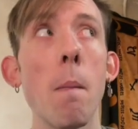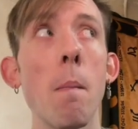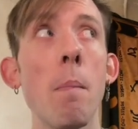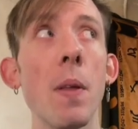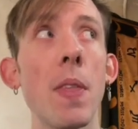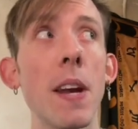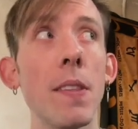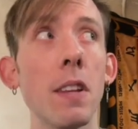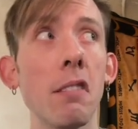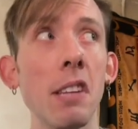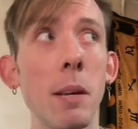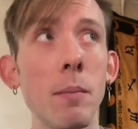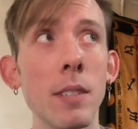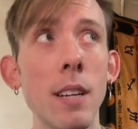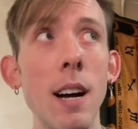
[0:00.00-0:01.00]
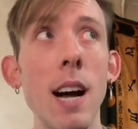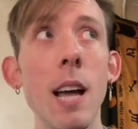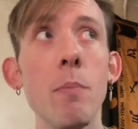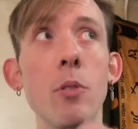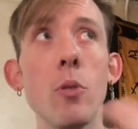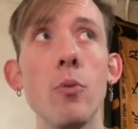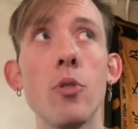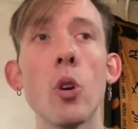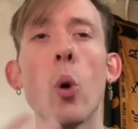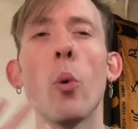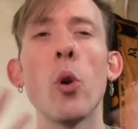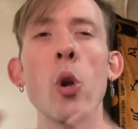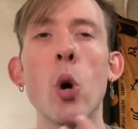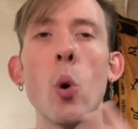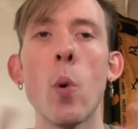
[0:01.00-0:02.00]
But then at the same time, you don't
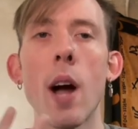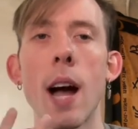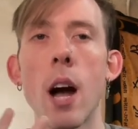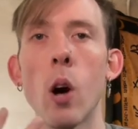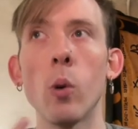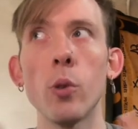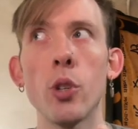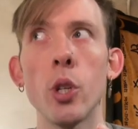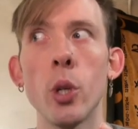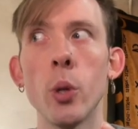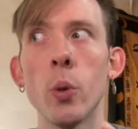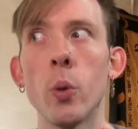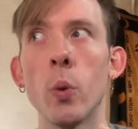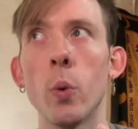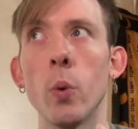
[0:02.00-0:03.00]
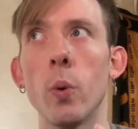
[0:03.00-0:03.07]
know how to